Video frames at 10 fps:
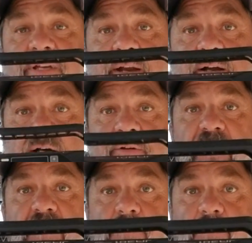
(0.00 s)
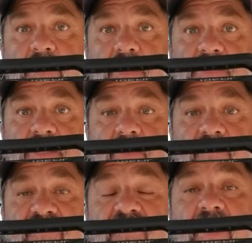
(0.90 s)
got a 150 psi
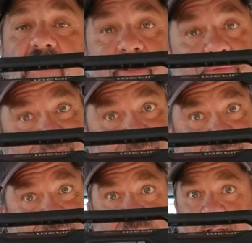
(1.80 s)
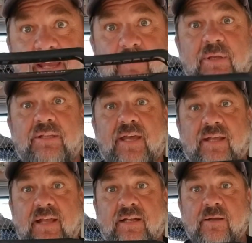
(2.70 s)
inflator. You can't beat that.
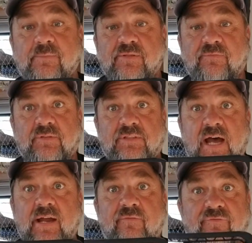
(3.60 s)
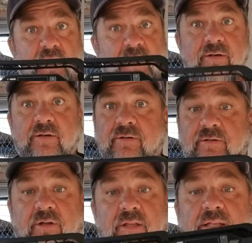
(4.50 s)
That comes tire inflator,
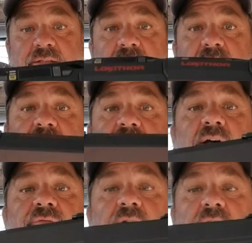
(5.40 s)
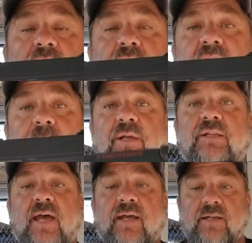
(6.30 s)
all that good stuff. You can't beat
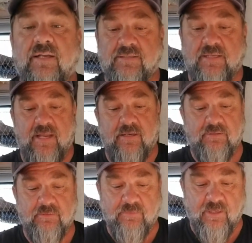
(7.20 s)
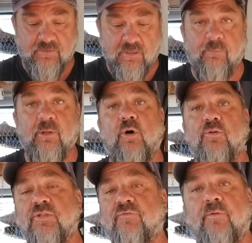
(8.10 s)
that. And it's got a couple of
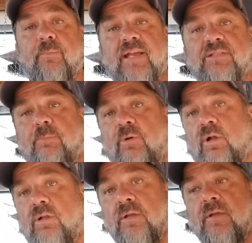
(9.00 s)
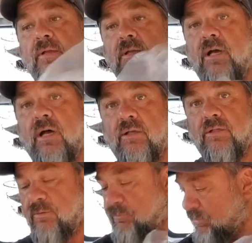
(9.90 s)
hoses for basketball,
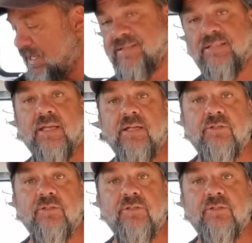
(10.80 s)
plastic inner